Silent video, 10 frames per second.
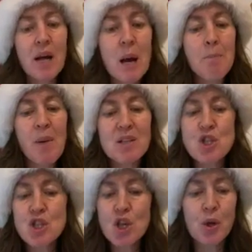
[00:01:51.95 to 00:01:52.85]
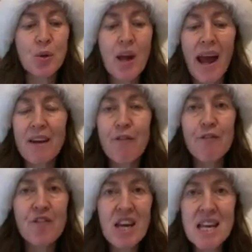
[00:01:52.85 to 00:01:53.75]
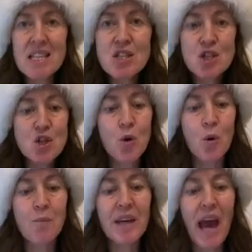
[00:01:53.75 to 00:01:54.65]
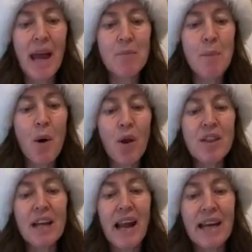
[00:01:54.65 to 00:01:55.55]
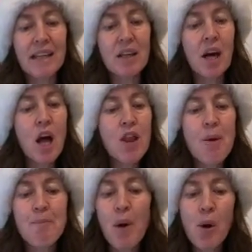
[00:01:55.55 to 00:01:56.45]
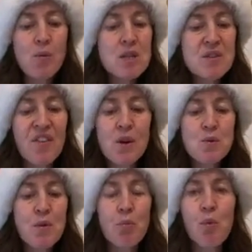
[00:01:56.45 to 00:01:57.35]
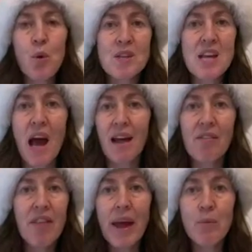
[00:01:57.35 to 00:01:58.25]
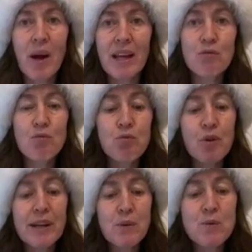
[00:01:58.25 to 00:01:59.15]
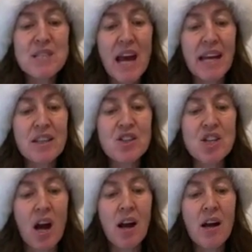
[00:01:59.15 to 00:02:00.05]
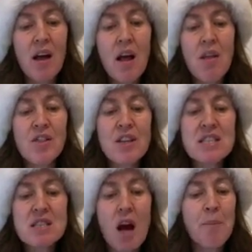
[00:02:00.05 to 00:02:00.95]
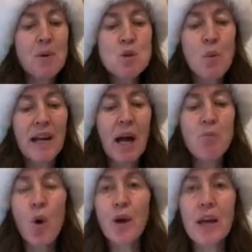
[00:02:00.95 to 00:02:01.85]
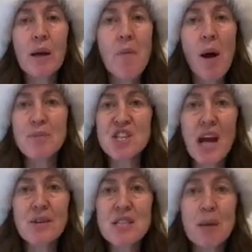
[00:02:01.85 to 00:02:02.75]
But soon a fierce storm came upon the lake. The boat was filled with water and they were in real danger. The disciples went and woke him up, shouting,